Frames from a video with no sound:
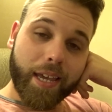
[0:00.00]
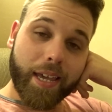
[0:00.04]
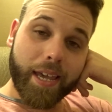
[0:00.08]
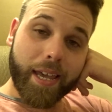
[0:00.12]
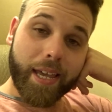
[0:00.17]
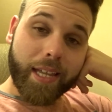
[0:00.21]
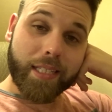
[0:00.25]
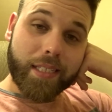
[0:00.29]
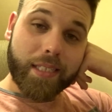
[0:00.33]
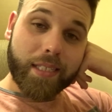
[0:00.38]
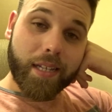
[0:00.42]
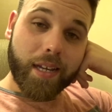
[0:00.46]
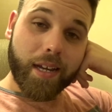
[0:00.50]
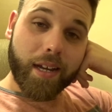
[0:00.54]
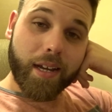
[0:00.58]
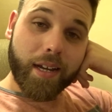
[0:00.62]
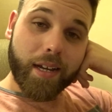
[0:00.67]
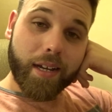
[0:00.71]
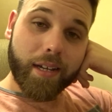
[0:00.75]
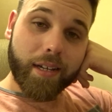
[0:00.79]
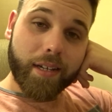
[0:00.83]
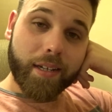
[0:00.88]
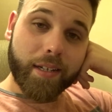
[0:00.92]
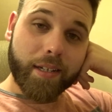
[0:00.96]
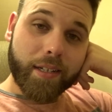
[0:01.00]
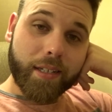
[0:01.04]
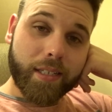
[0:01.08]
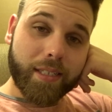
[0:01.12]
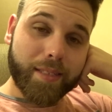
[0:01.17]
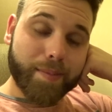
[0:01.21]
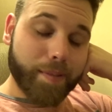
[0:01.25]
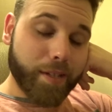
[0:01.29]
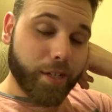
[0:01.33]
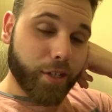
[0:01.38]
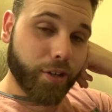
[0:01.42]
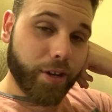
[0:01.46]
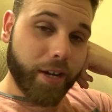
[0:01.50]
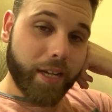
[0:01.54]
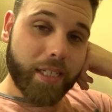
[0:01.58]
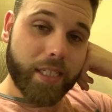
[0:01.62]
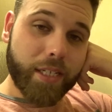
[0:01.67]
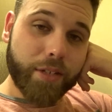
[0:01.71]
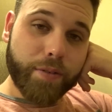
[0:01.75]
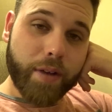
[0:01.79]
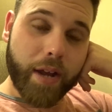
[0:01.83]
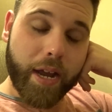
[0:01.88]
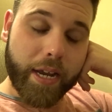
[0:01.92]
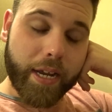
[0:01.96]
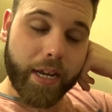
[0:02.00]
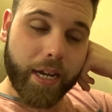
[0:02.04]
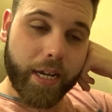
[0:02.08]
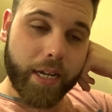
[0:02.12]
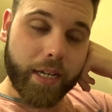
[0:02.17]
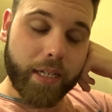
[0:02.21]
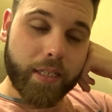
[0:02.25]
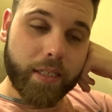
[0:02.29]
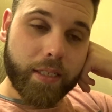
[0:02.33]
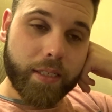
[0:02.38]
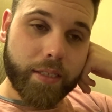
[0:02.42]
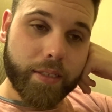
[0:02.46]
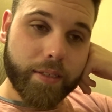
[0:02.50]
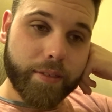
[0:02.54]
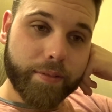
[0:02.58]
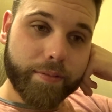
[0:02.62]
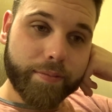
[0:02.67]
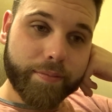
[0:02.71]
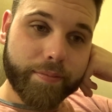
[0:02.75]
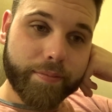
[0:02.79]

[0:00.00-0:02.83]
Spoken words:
it's been a crazy ride, guys.